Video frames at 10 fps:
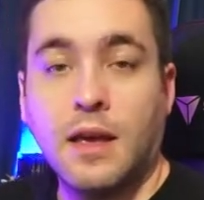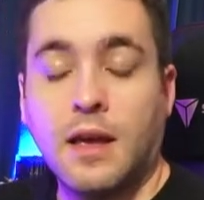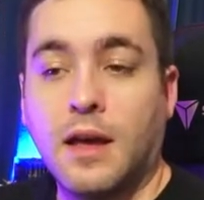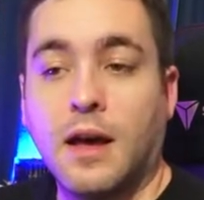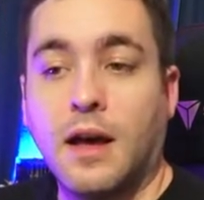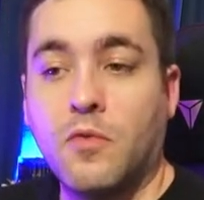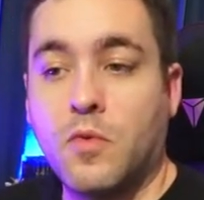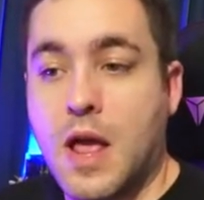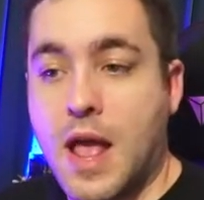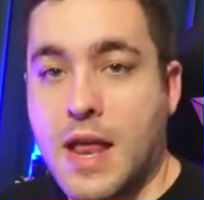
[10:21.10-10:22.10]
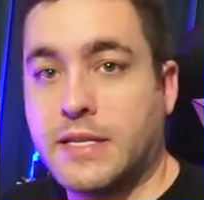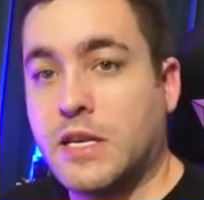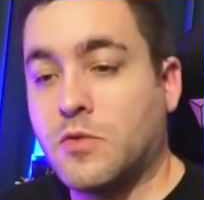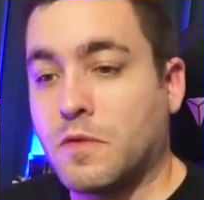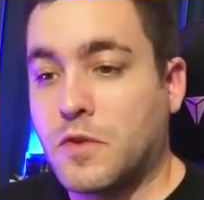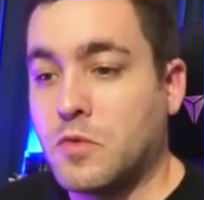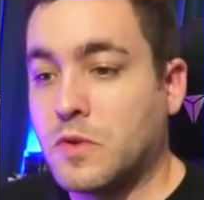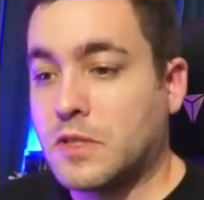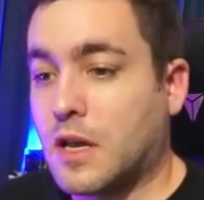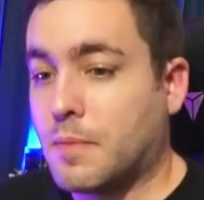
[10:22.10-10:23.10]
uh, NT review
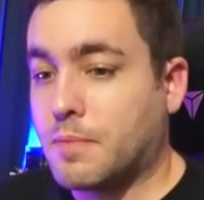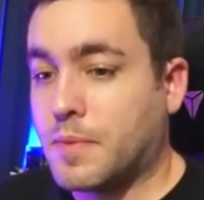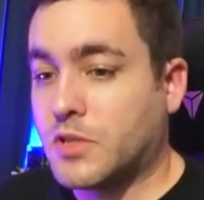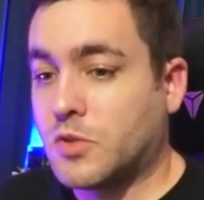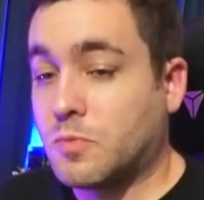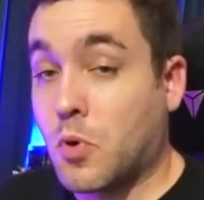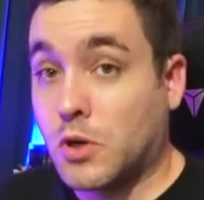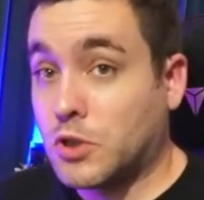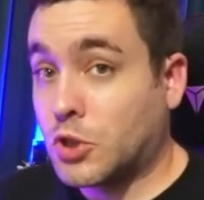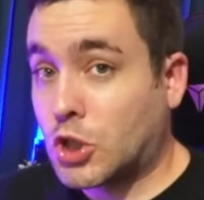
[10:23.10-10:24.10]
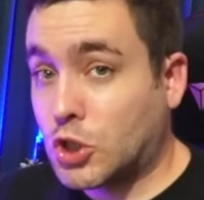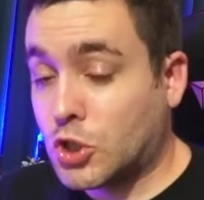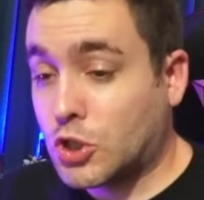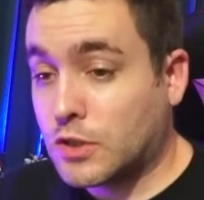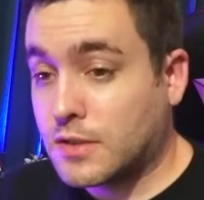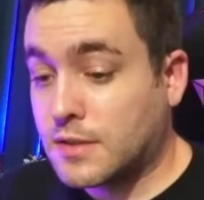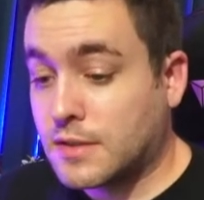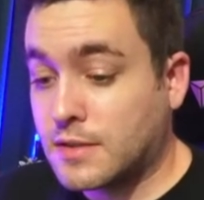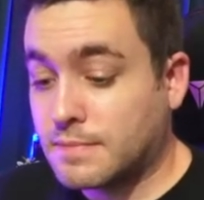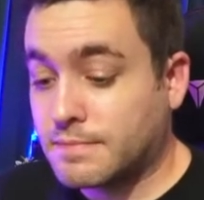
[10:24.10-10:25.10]
is up. Spoiler alert:
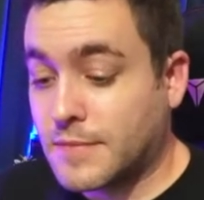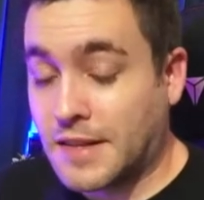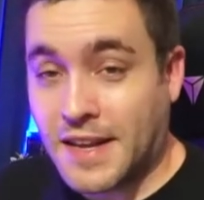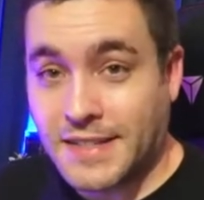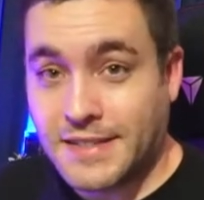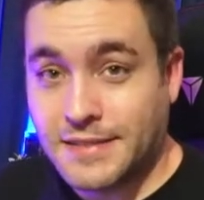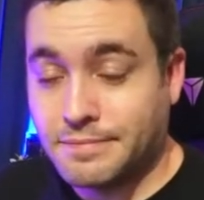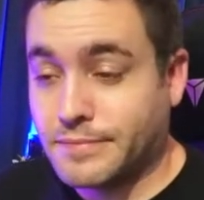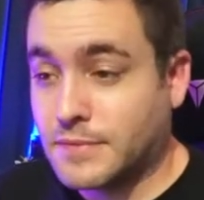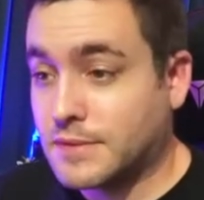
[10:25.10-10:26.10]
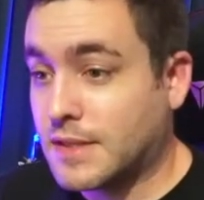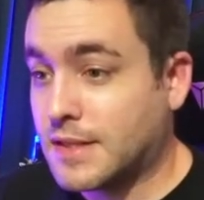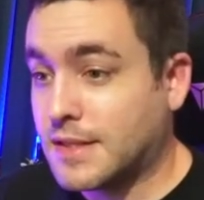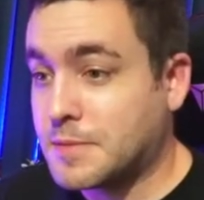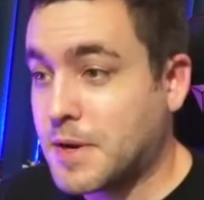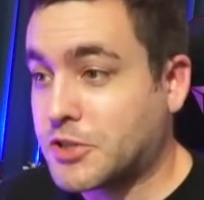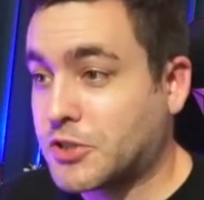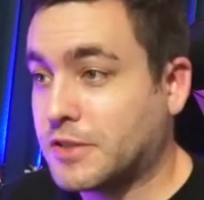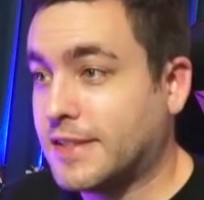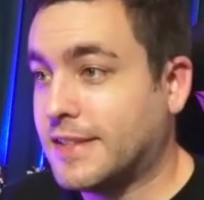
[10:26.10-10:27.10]
I liked it, uh,
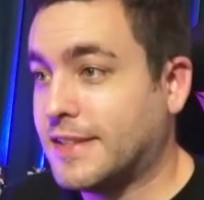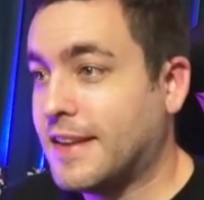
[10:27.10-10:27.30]
especially